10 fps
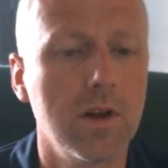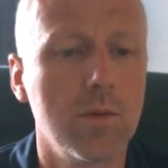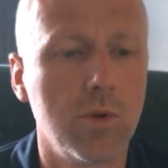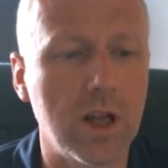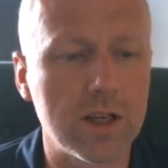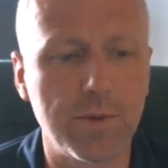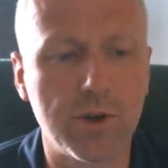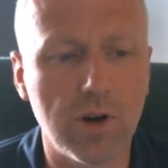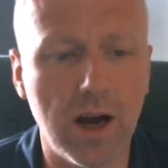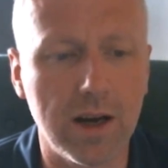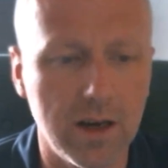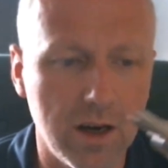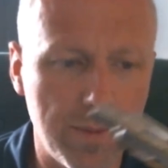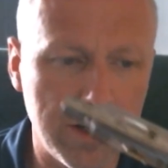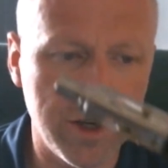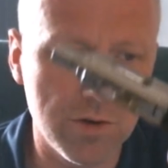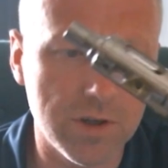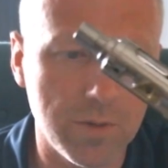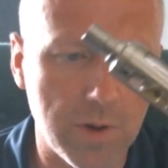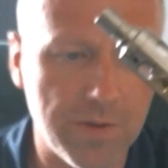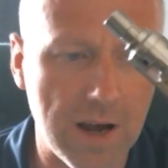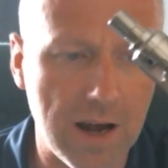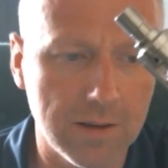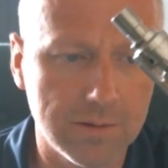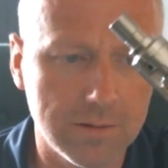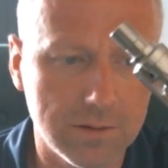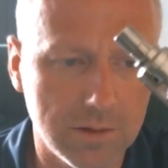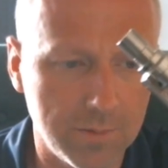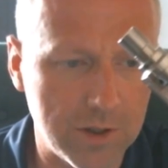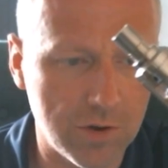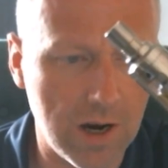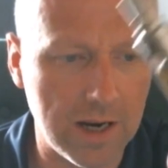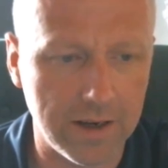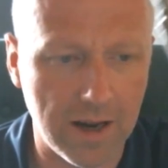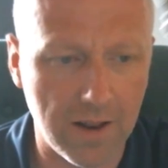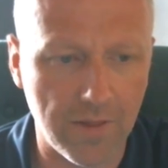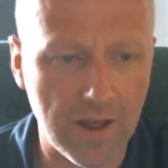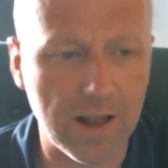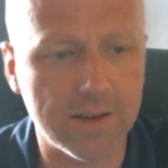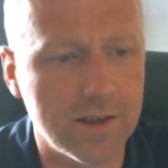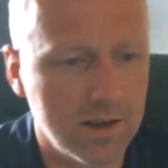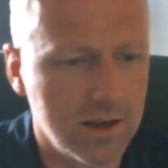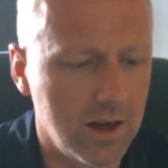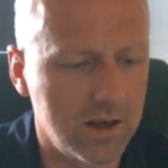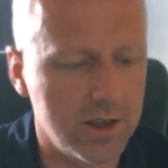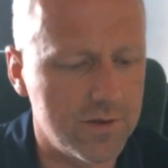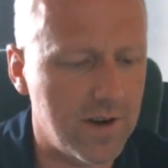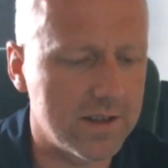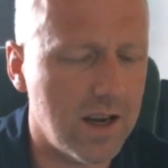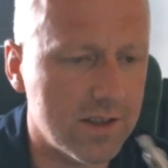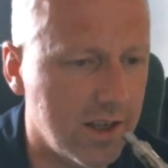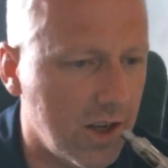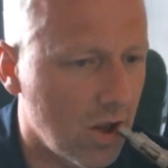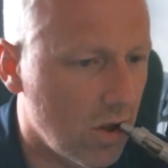Well, that's my Triton, and I've been using it with that, my Triton and that, and it's fantastic.